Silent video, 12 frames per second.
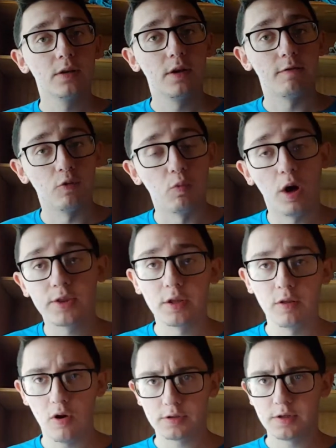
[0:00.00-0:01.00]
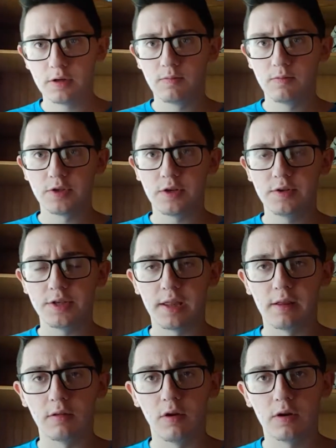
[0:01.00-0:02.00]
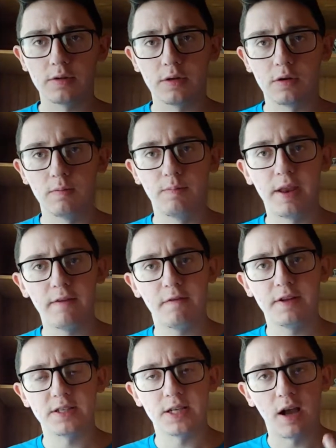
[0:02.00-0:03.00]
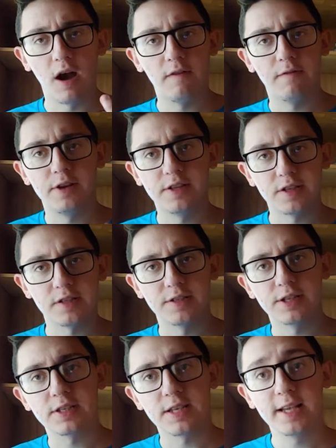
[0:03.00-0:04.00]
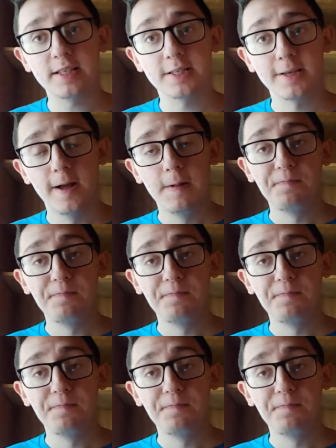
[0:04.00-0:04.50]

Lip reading: if you want the long-term results and the long-term benefits and confidence and success,